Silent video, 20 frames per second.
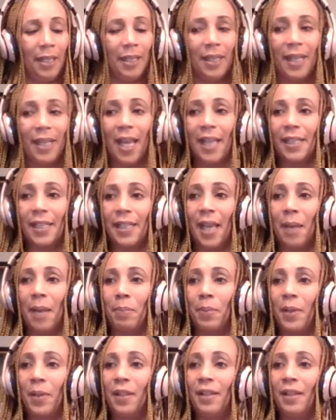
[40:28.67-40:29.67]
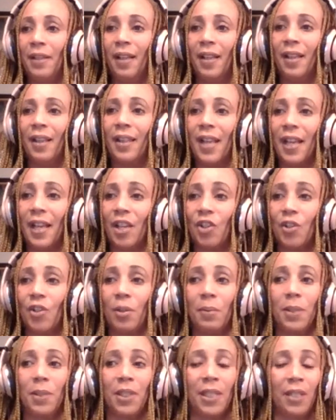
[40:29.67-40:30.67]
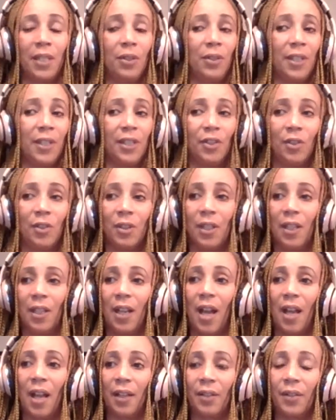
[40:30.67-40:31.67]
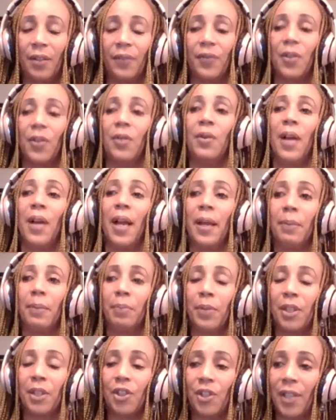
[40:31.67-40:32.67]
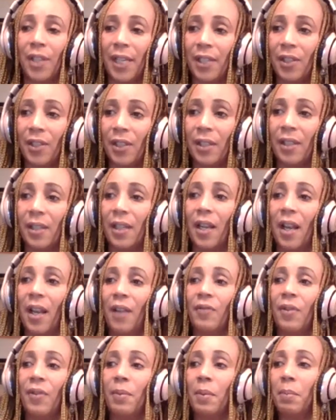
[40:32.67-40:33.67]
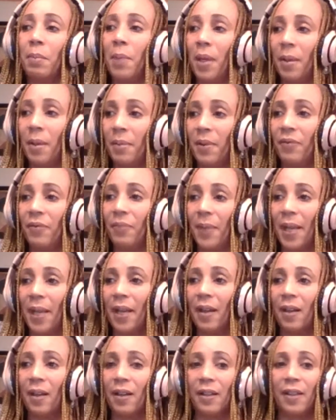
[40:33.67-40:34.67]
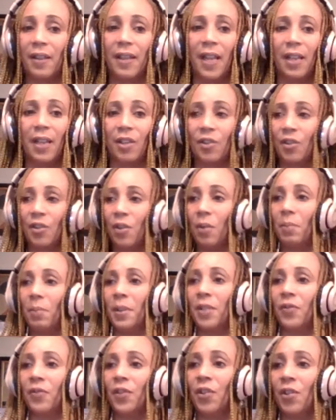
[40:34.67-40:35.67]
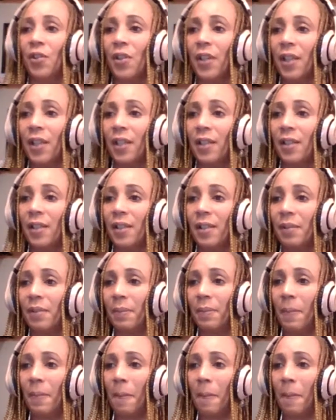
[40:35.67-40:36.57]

Thanks, April. Thank you so much. I know this took a lot out of you. I appreciate it From the bottom of my heart, thank you so much for joining us.